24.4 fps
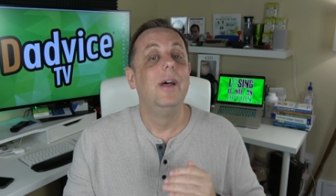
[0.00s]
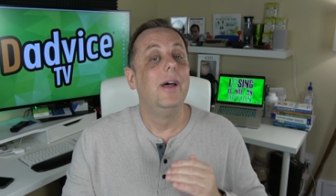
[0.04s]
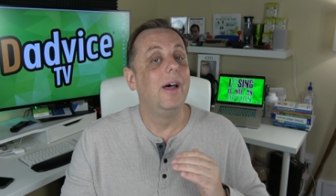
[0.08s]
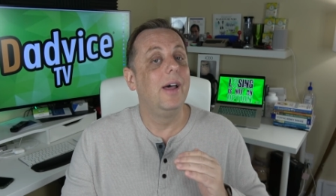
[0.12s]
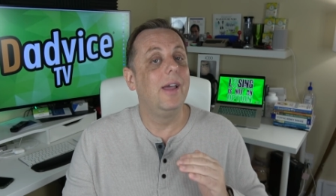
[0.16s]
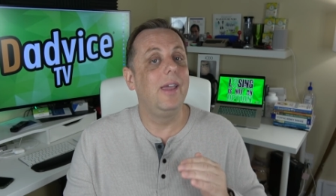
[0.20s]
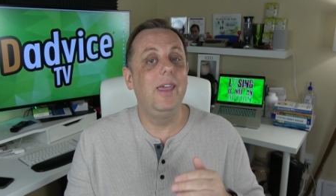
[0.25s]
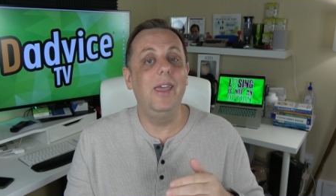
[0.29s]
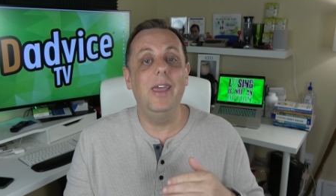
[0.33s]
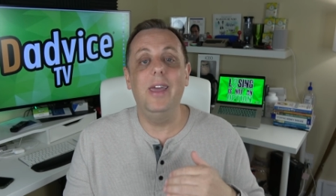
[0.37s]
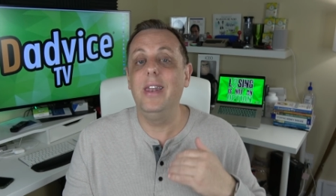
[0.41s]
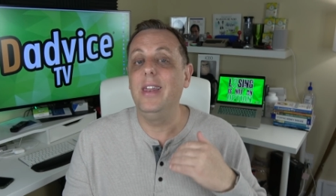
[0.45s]

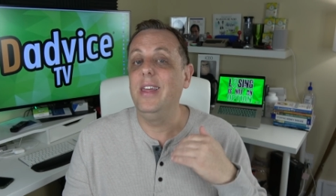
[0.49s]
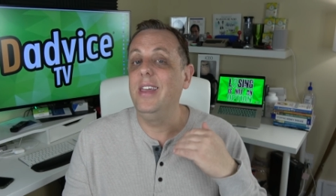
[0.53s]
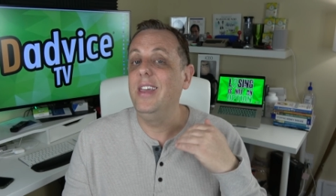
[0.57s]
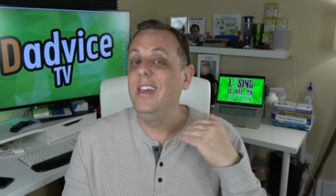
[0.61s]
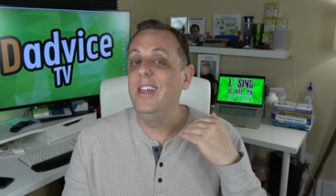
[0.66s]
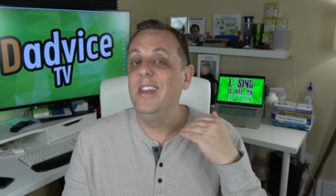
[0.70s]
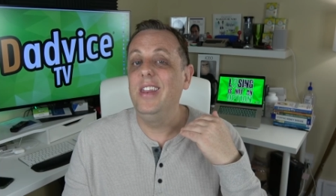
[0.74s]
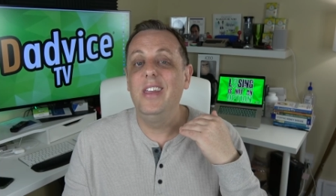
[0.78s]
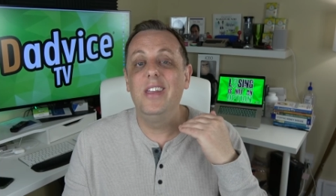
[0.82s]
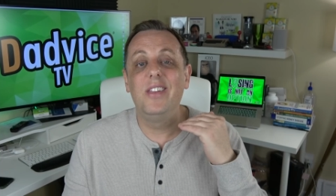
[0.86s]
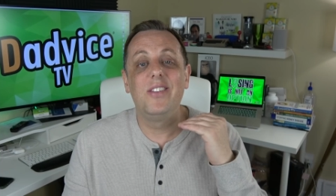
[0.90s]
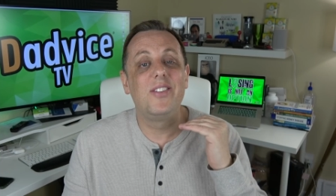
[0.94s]
Again,
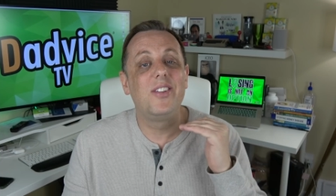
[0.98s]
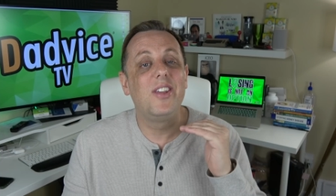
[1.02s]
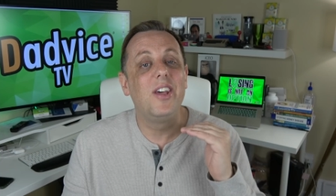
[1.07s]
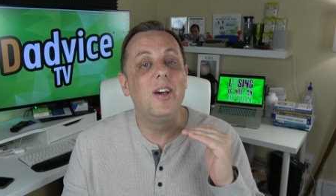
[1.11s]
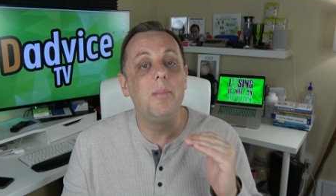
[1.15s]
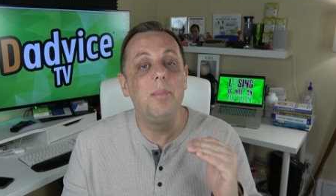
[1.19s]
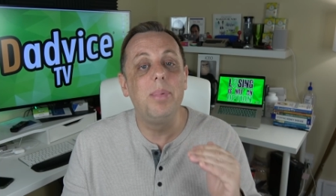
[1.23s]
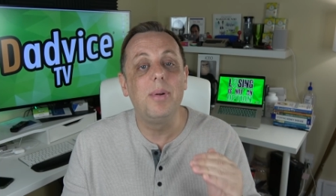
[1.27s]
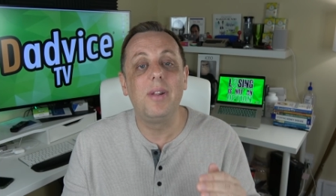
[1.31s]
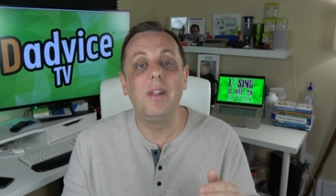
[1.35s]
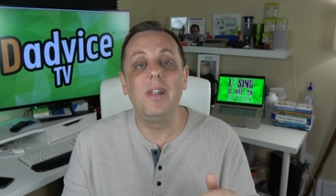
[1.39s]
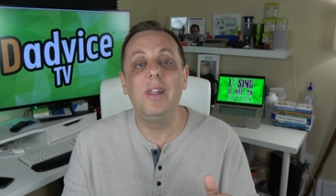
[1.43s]
it is
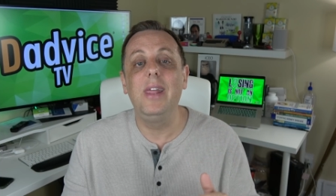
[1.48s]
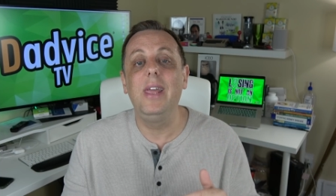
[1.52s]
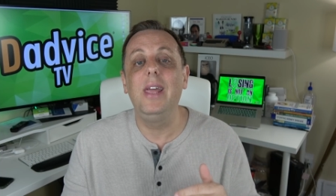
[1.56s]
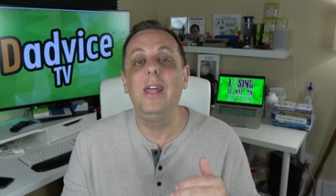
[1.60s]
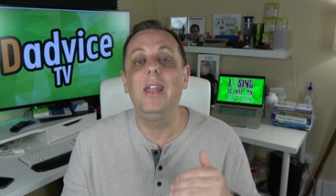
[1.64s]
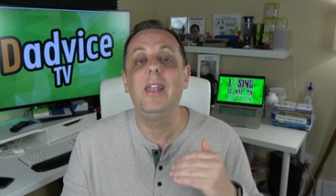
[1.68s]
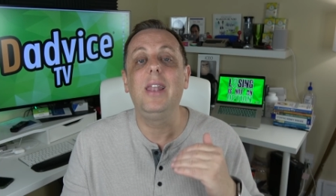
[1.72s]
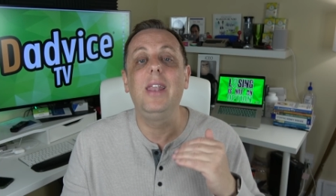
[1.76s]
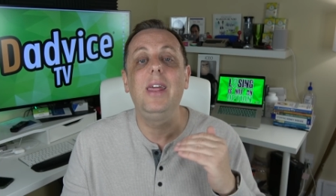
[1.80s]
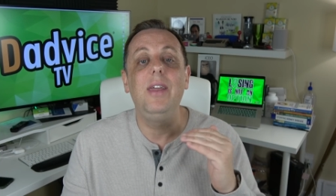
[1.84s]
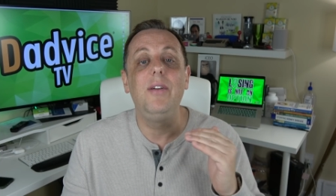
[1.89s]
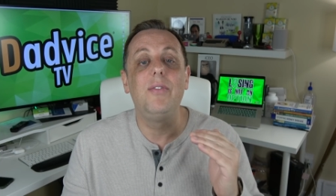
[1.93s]

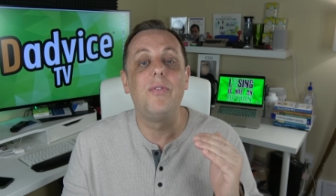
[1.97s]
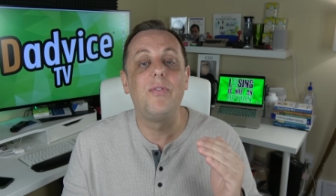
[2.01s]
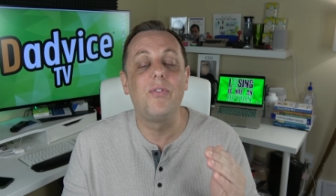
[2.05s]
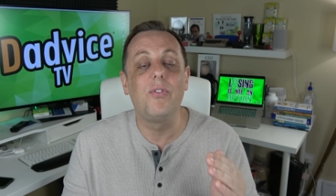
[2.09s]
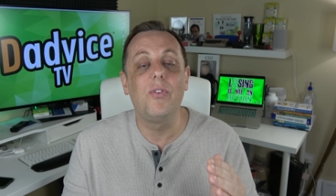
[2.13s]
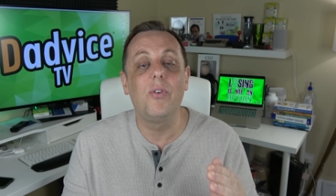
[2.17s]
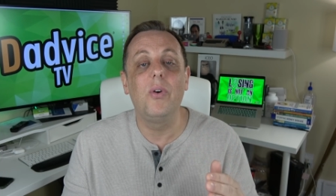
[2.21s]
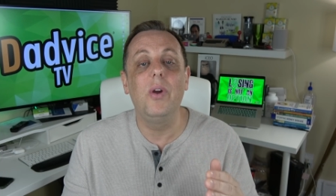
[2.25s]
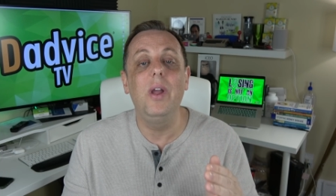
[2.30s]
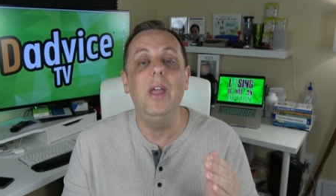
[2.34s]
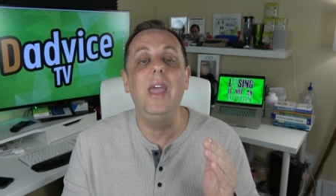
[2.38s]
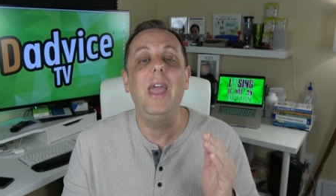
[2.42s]
completely
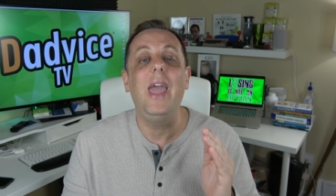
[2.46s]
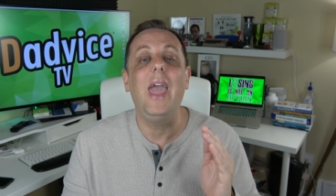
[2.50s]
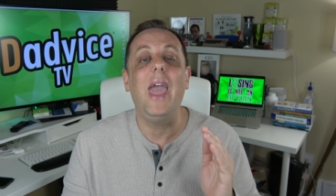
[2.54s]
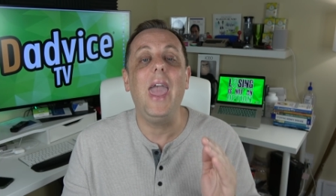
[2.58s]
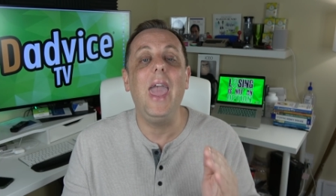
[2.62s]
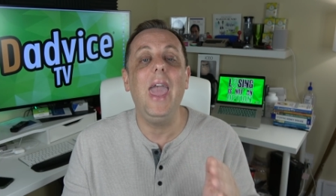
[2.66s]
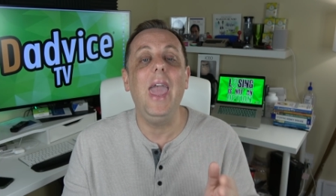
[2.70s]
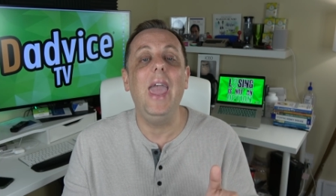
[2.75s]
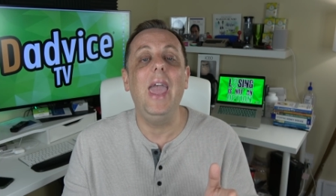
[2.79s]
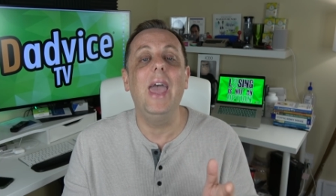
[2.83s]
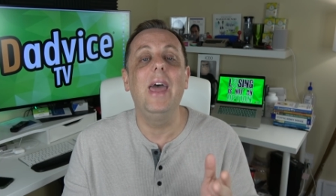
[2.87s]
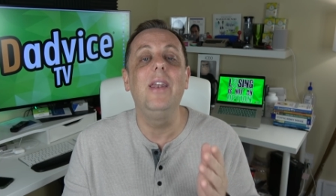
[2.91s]
free
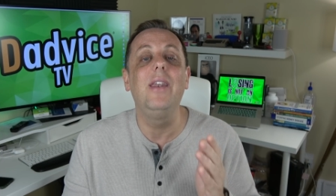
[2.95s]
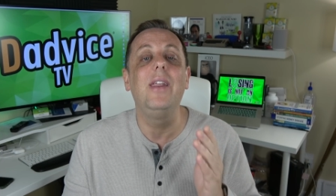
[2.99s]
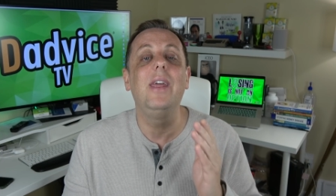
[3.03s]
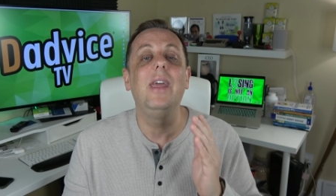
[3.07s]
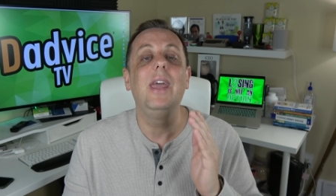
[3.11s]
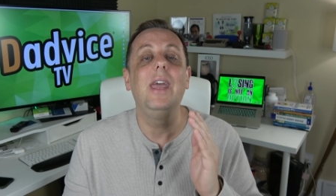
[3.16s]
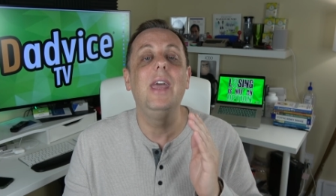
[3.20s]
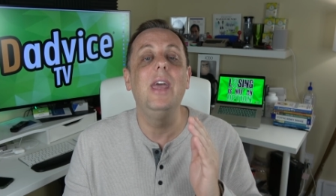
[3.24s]
and